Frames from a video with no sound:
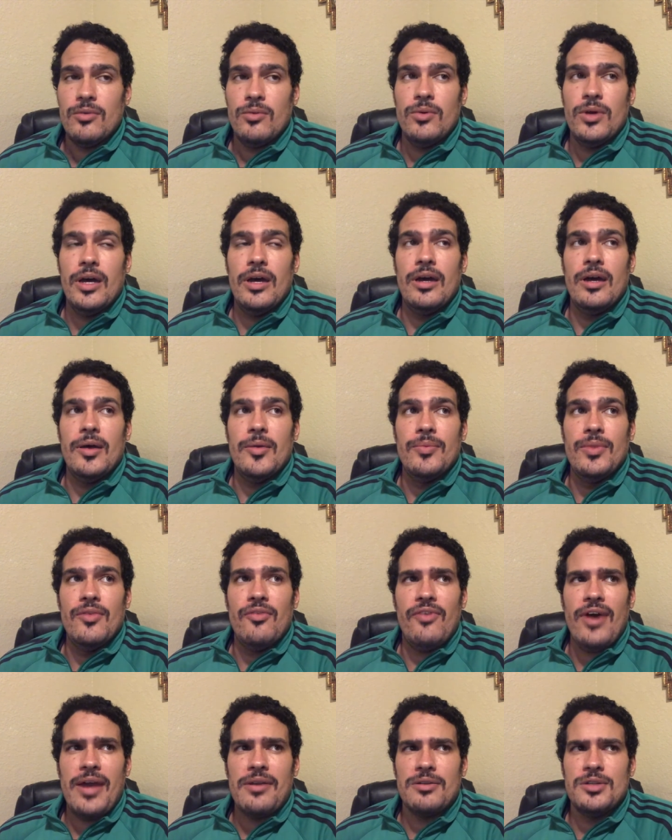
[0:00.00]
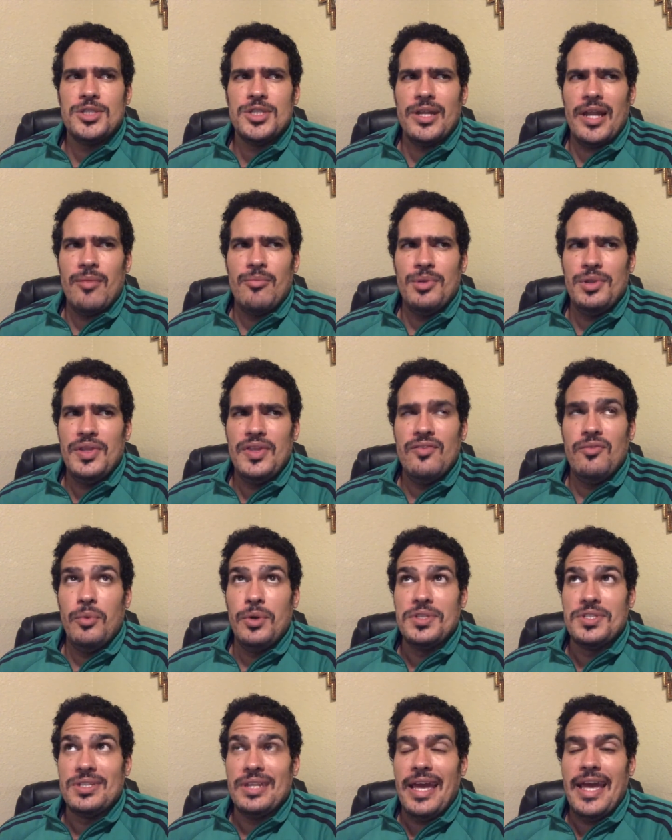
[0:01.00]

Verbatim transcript: Um, the fighter jet, I believe, was an